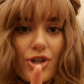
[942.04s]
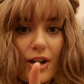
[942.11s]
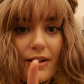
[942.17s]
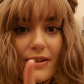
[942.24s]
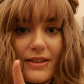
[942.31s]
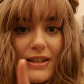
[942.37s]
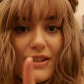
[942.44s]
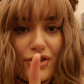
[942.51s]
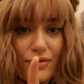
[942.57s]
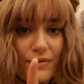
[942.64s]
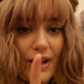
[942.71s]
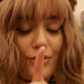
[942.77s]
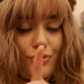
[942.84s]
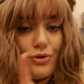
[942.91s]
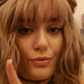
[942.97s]
chuck things
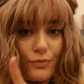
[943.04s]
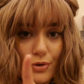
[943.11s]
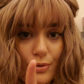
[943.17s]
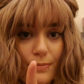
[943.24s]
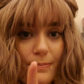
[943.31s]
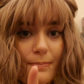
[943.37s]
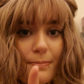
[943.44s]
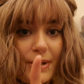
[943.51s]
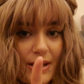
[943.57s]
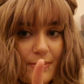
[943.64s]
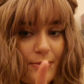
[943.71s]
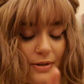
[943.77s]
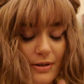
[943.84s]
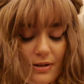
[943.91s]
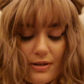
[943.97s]
around your room,
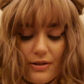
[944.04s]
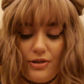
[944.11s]
people,